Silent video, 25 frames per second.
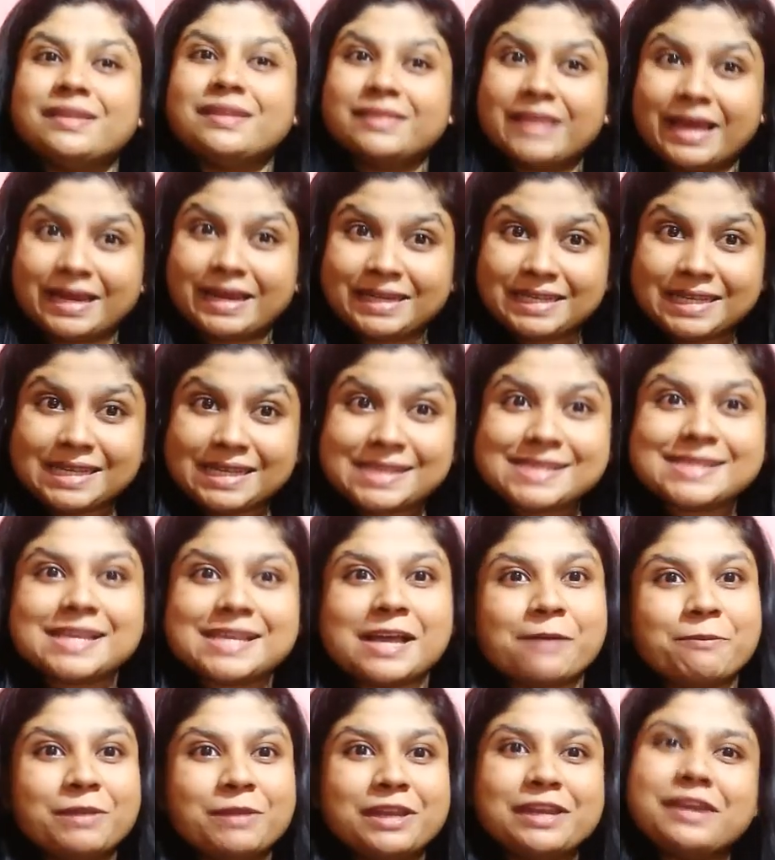That is
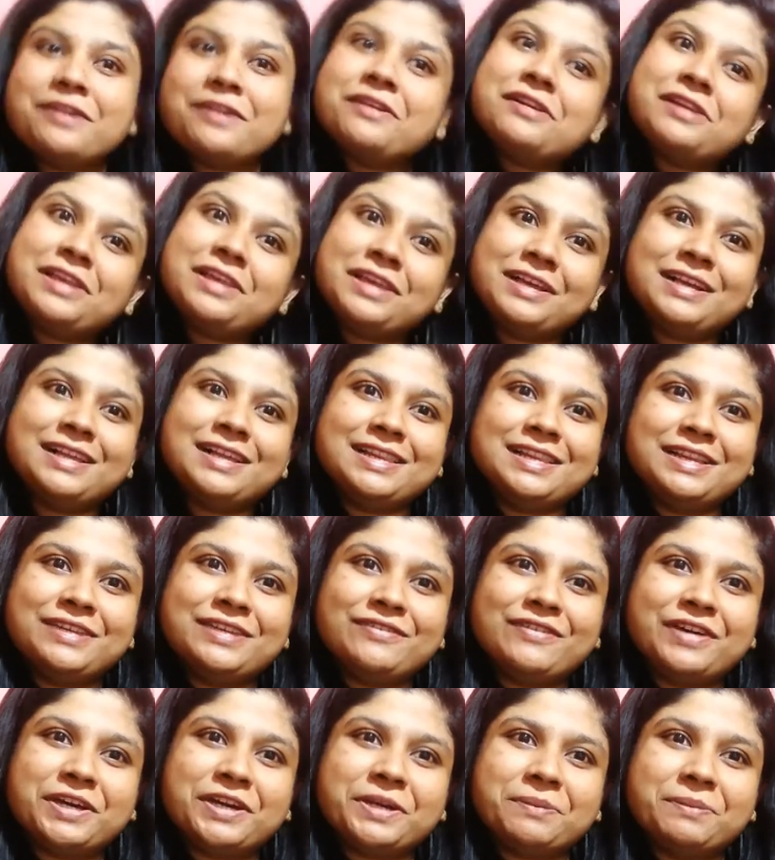coming under legal
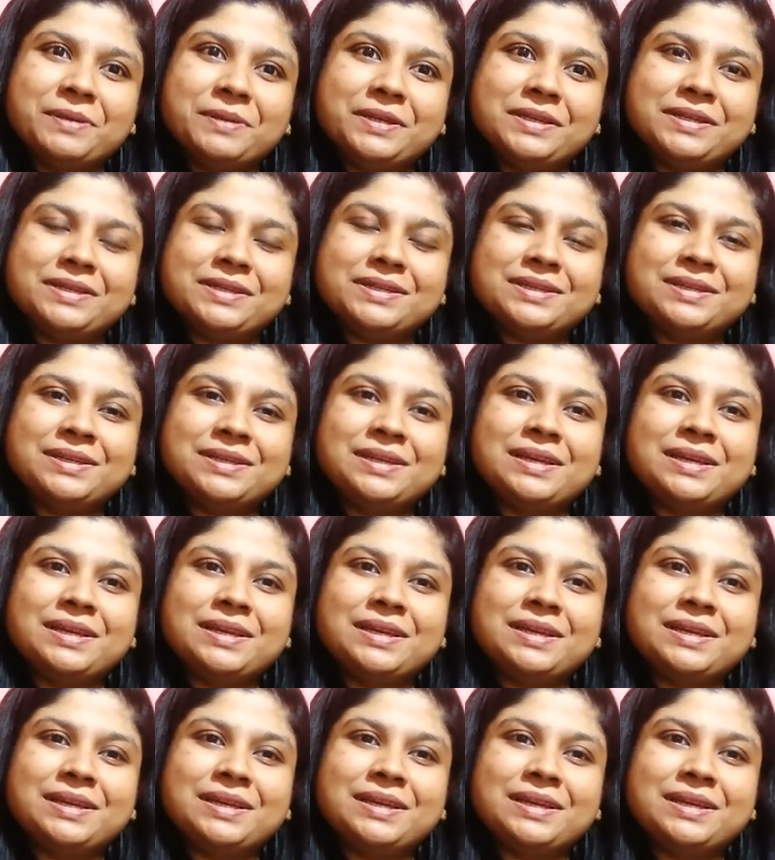environment.